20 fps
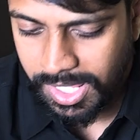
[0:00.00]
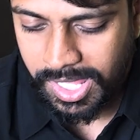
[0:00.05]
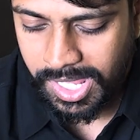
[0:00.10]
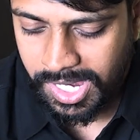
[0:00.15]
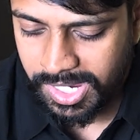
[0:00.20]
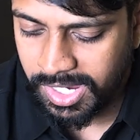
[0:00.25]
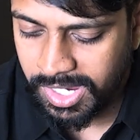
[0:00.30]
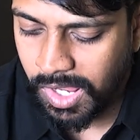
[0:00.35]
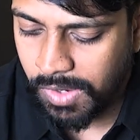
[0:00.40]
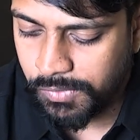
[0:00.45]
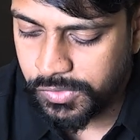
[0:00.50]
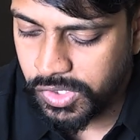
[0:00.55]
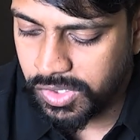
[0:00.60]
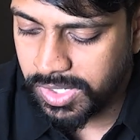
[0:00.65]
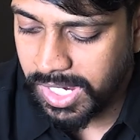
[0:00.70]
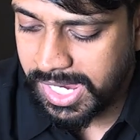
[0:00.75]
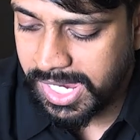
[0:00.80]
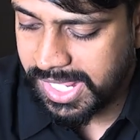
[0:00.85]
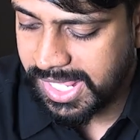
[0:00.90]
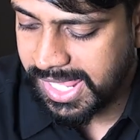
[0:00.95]
and how you're
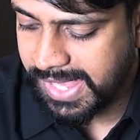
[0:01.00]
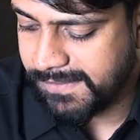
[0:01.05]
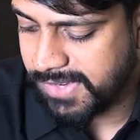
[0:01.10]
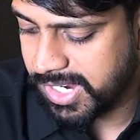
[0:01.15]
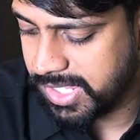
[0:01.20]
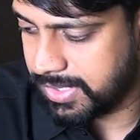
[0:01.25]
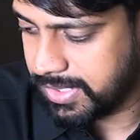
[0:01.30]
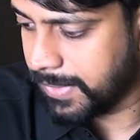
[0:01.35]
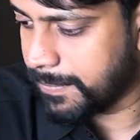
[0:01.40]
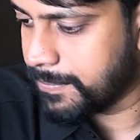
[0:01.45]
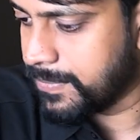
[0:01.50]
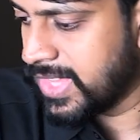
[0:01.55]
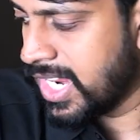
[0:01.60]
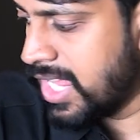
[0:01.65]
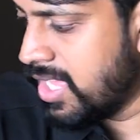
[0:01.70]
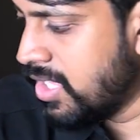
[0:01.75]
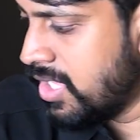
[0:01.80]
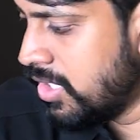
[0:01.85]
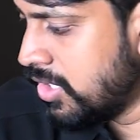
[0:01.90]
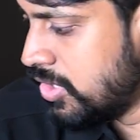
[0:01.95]
getting everything.
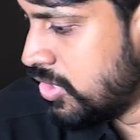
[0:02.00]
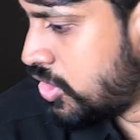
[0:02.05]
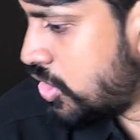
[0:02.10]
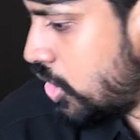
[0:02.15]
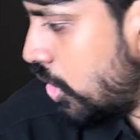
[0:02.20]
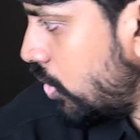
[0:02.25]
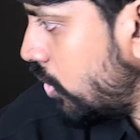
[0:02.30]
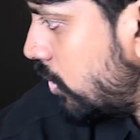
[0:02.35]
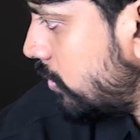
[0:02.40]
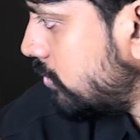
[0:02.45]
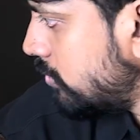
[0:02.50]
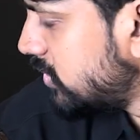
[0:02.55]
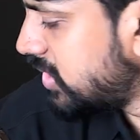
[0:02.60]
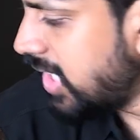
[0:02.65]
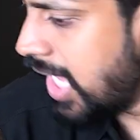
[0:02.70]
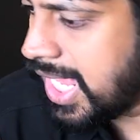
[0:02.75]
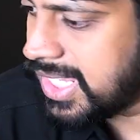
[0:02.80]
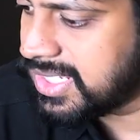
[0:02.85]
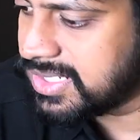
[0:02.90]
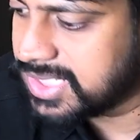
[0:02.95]
So
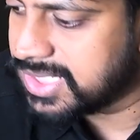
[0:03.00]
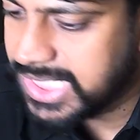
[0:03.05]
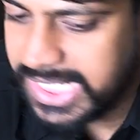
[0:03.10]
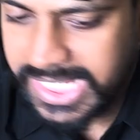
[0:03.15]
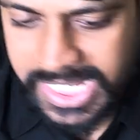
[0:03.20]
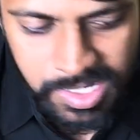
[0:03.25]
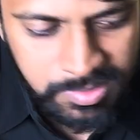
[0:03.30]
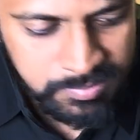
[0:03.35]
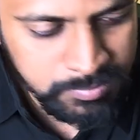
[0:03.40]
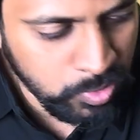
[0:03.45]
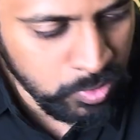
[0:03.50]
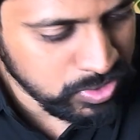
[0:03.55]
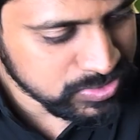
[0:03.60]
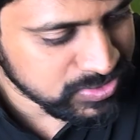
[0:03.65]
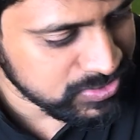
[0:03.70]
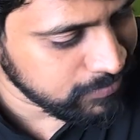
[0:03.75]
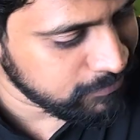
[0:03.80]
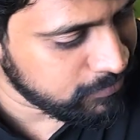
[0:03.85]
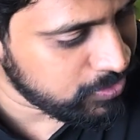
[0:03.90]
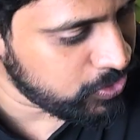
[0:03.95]
that's the
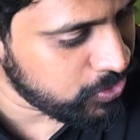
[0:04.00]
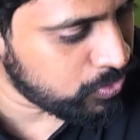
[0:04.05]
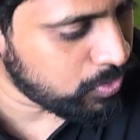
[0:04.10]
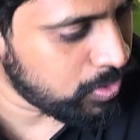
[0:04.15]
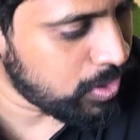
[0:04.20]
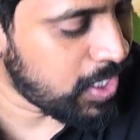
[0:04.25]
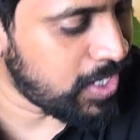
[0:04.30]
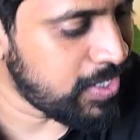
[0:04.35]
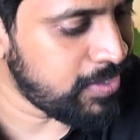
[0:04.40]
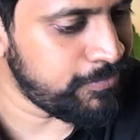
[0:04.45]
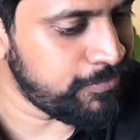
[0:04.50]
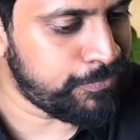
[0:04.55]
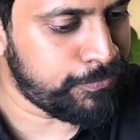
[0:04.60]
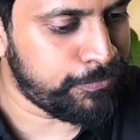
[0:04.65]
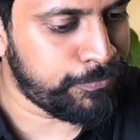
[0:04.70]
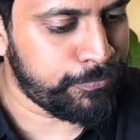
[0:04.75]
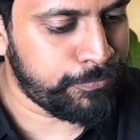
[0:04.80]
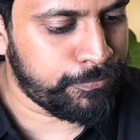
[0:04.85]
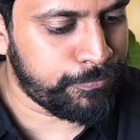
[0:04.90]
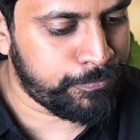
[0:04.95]
unboxing video. I
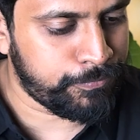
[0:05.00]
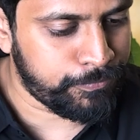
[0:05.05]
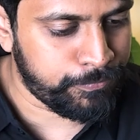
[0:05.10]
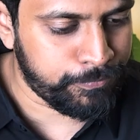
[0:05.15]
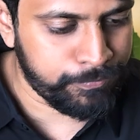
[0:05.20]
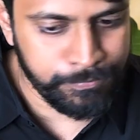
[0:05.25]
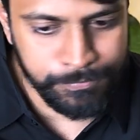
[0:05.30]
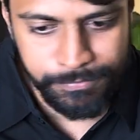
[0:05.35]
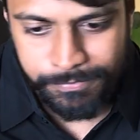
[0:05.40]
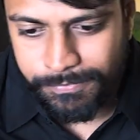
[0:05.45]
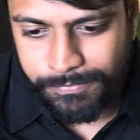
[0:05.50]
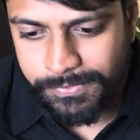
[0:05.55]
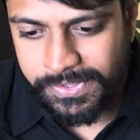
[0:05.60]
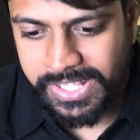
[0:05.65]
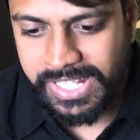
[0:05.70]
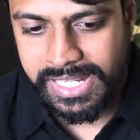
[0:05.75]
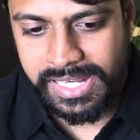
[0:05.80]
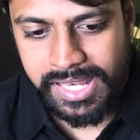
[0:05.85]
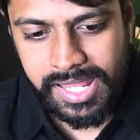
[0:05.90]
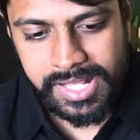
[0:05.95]

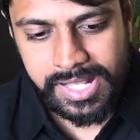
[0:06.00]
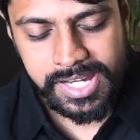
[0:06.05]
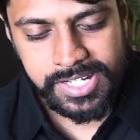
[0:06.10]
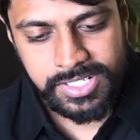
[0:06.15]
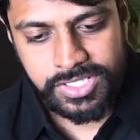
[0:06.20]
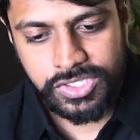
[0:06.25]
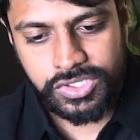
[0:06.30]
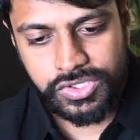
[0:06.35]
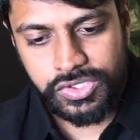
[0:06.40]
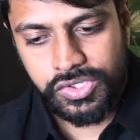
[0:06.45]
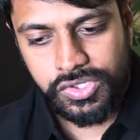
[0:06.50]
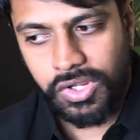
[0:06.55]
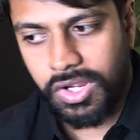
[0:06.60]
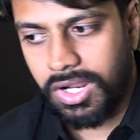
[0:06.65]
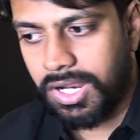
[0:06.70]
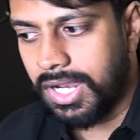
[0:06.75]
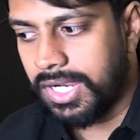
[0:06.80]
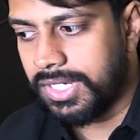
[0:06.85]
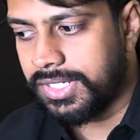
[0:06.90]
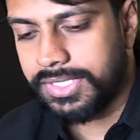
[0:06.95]
feel like I did
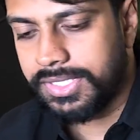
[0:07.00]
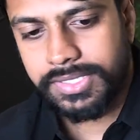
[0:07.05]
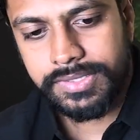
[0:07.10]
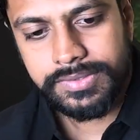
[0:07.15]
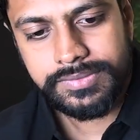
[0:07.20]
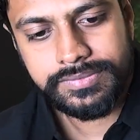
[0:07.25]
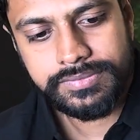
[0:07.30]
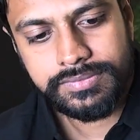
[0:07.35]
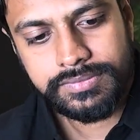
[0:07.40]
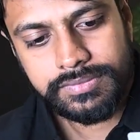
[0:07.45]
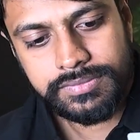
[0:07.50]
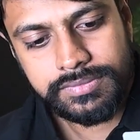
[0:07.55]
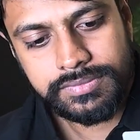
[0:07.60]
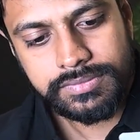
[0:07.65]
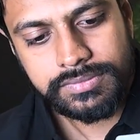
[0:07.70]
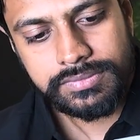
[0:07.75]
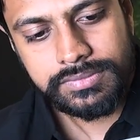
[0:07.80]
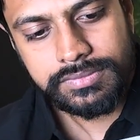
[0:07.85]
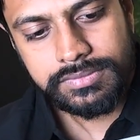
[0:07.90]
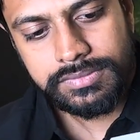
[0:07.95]
not
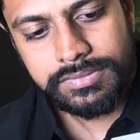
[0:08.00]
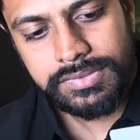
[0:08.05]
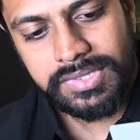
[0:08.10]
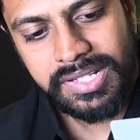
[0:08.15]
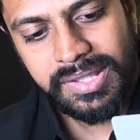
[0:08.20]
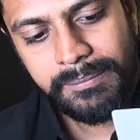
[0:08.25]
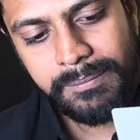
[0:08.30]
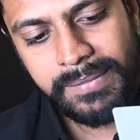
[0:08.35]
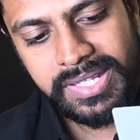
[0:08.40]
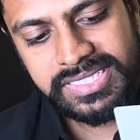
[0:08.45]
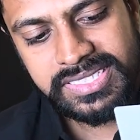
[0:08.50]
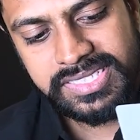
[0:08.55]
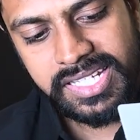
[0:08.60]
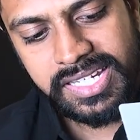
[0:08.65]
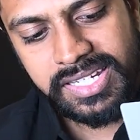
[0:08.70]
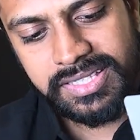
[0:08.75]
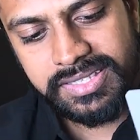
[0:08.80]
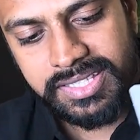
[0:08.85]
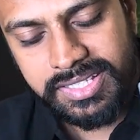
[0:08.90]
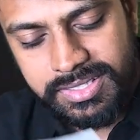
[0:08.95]
miss
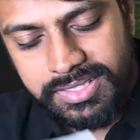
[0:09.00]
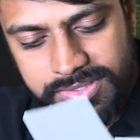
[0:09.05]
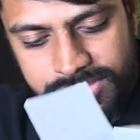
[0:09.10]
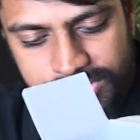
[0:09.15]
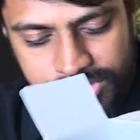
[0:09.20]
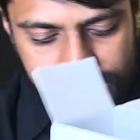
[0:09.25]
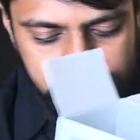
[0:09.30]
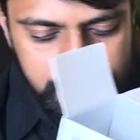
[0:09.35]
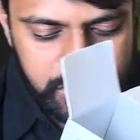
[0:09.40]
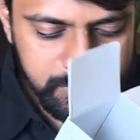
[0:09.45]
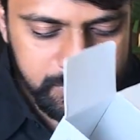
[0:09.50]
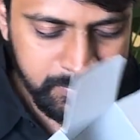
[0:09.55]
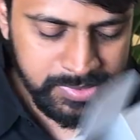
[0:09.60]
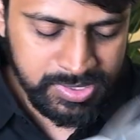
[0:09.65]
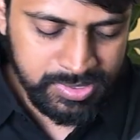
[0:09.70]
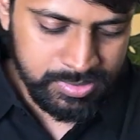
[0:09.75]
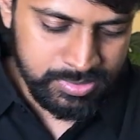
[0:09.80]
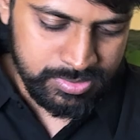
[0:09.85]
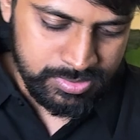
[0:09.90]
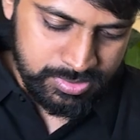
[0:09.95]
anything. So let
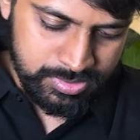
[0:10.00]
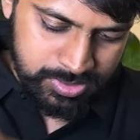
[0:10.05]
me